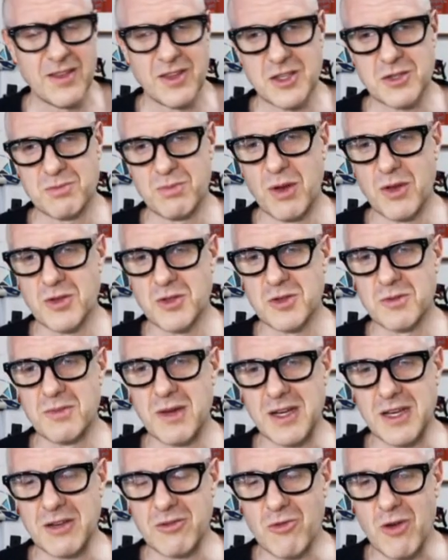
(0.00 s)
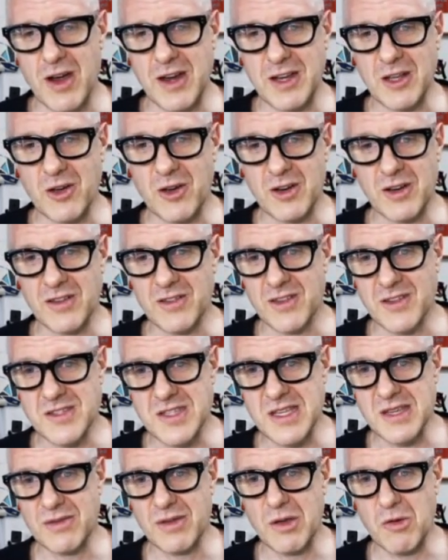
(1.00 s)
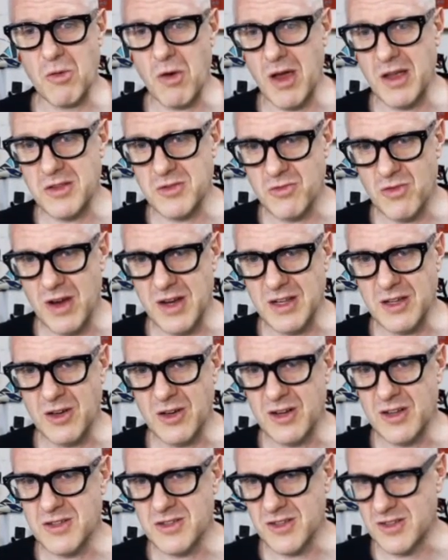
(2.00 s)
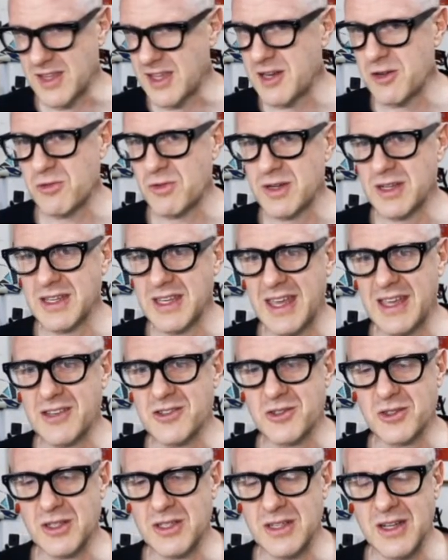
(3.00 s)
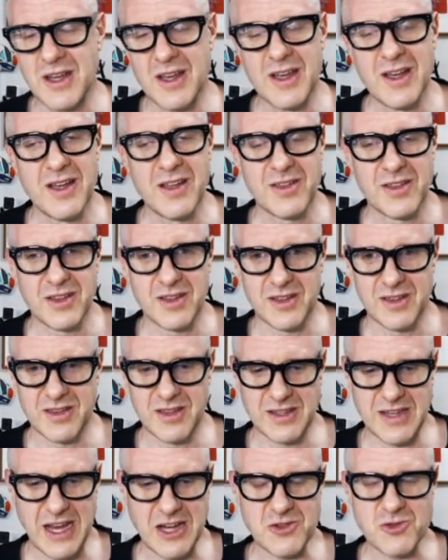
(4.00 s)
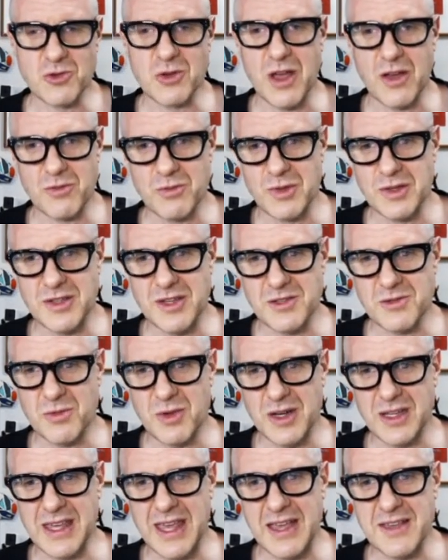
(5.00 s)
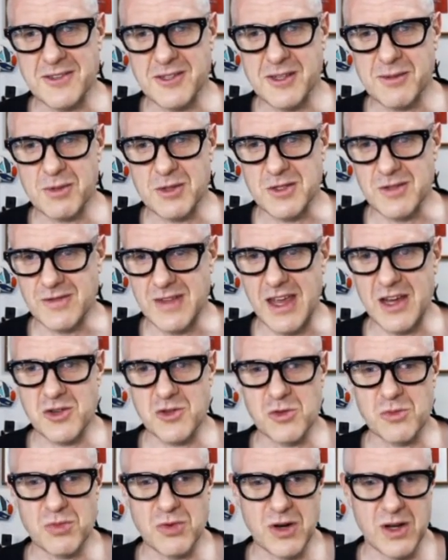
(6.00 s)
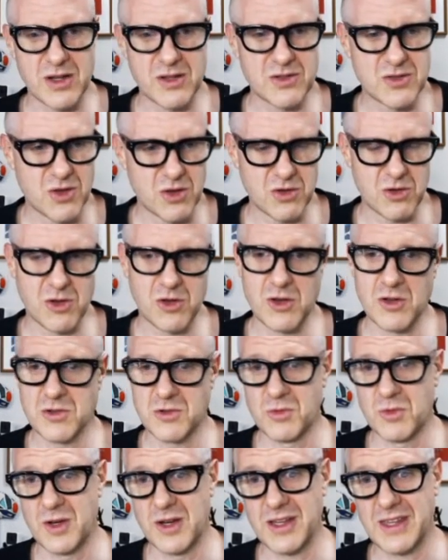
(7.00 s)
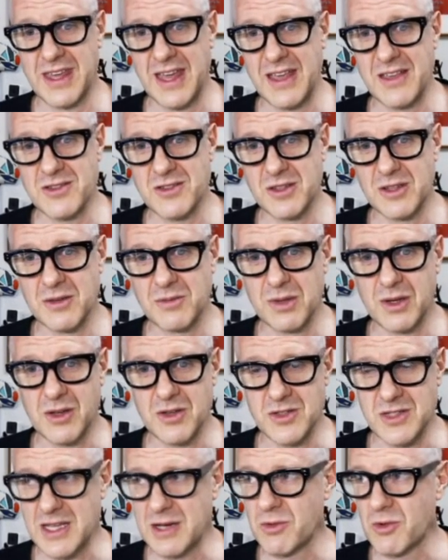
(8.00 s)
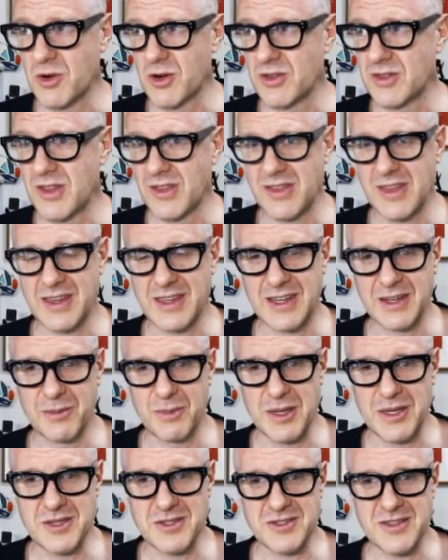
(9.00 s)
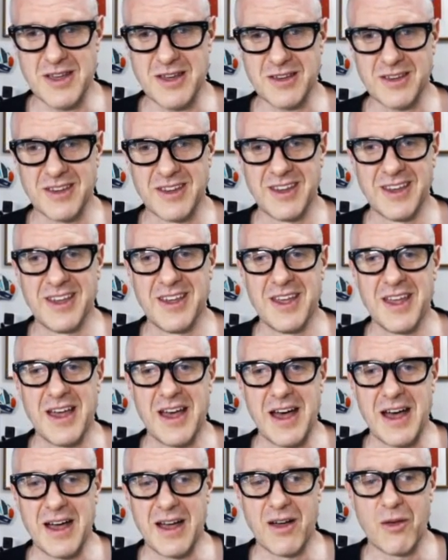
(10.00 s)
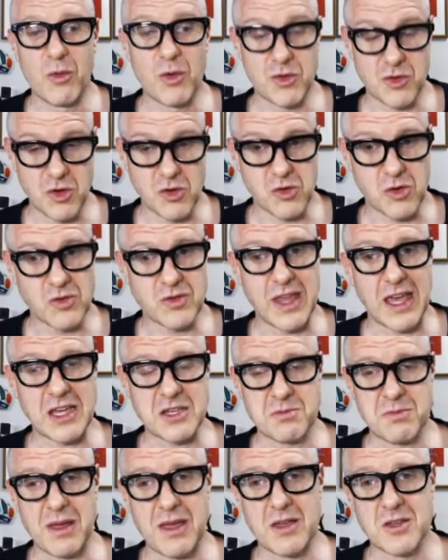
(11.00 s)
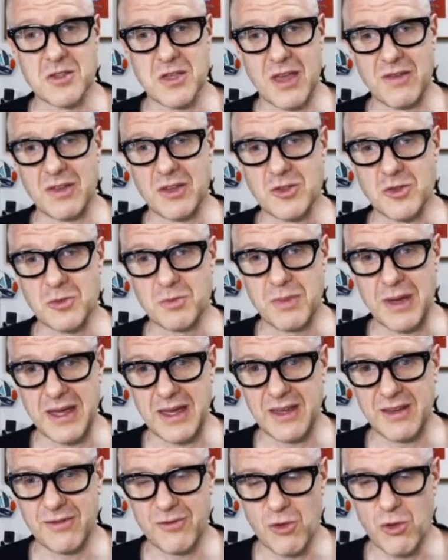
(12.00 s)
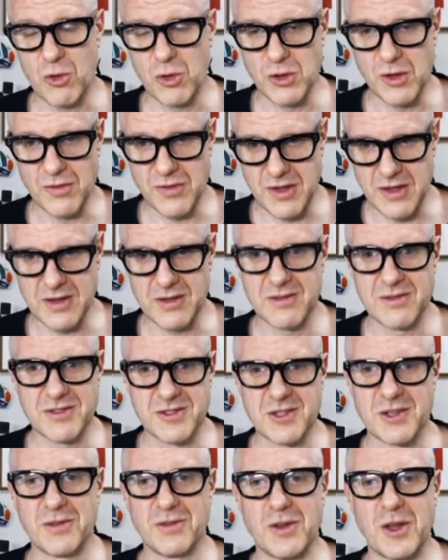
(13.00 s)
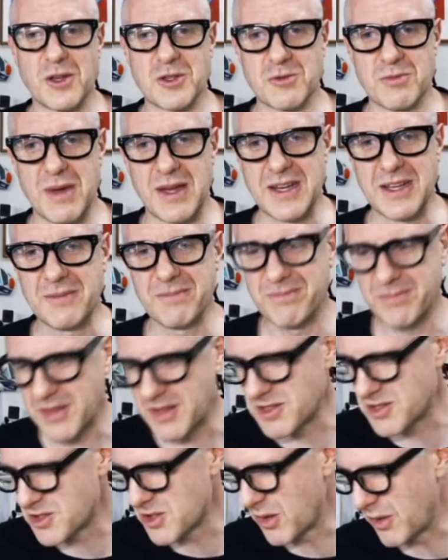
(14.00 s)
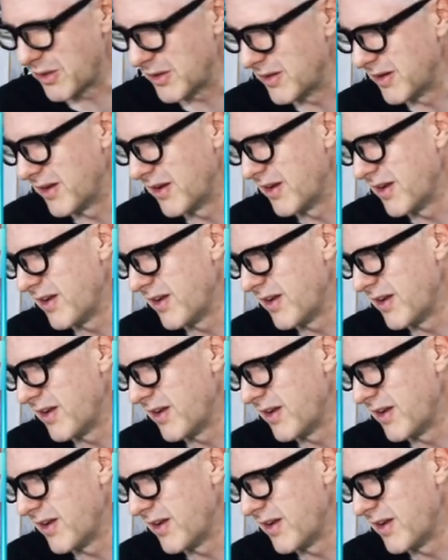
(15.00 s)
sponsor money riding on it and the TV rights riding on it, so they don't want to cancel it. The national government doesn't want to cancel it because of national pride. Tokyo doesn't want to cancel it because they're worried that they're going to be stuck with Tokyo taxpayers having to pay for all of the sort of lost money and so on.